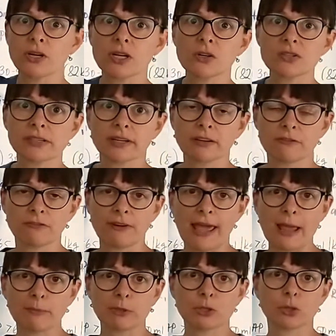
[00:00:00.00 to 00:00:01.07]
triggers an
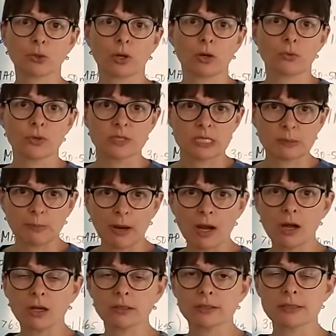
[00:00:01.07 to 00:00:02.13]
inflammatory
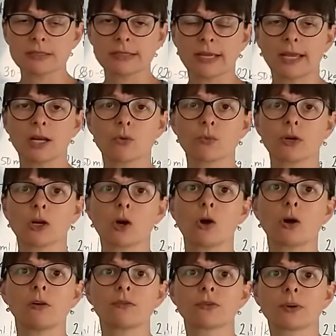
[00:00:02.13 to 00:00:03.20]
response and
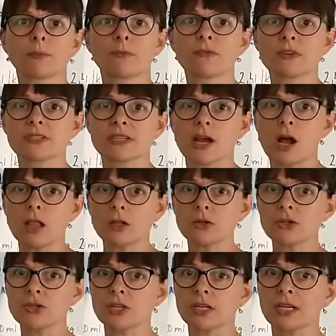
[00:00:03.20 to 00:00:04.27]
recall from
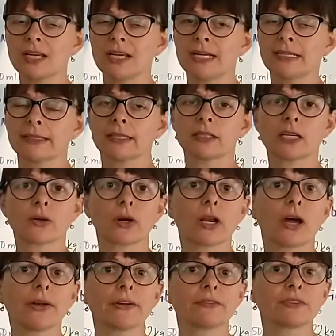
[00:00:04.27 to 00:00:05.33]
physiology that there are a
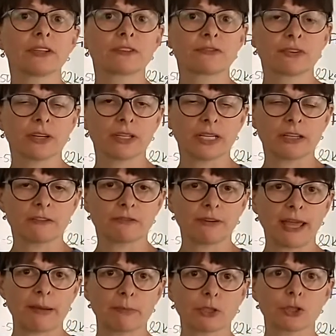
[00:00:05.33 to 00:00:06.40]
lot of different
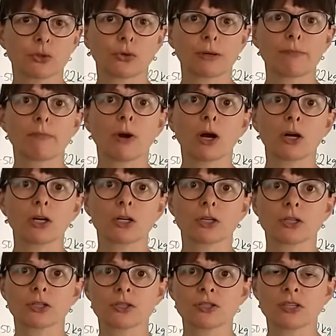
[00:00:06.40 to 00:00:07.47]
inflammatory
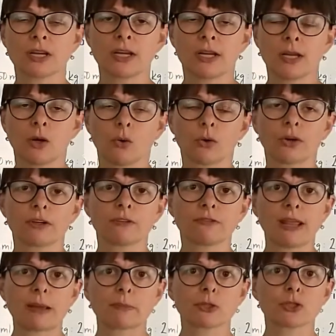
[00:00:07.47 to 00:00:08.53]
markers or
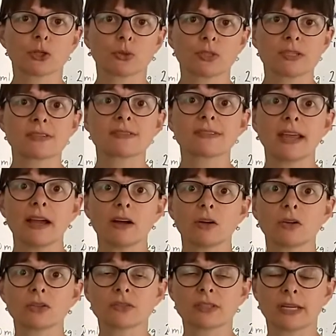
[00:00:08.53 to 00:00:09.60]
inflammatory
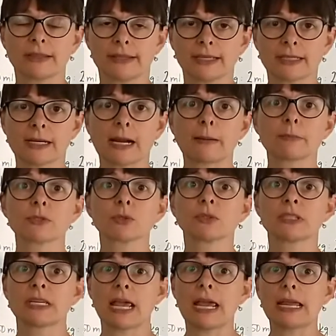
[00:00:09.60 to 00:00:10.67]
cells that come to
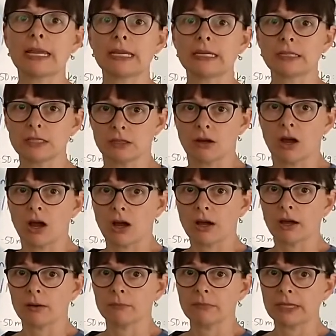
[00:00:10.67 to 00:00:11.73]
the aid
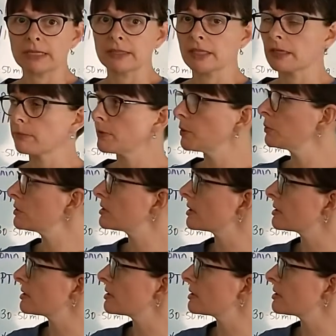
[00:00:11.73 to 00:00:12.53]
um, in the immune